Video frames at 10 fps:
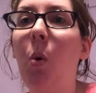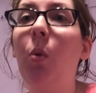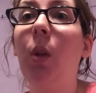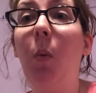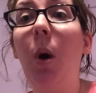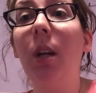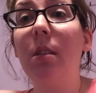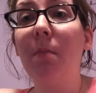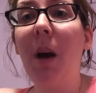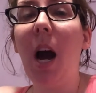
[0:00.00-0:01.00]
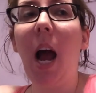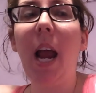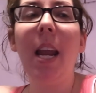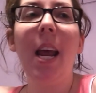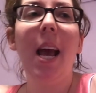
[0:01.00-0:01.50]
only one's
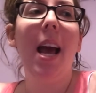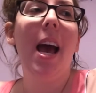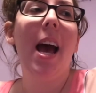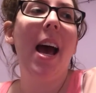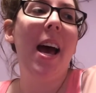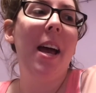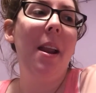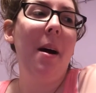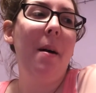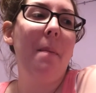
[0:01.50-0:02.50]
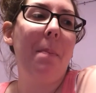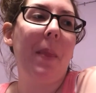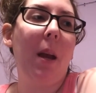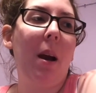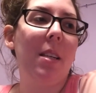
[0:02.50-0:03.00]
mine. And um
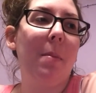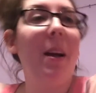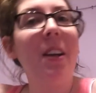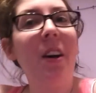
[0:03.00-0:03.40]
I said, my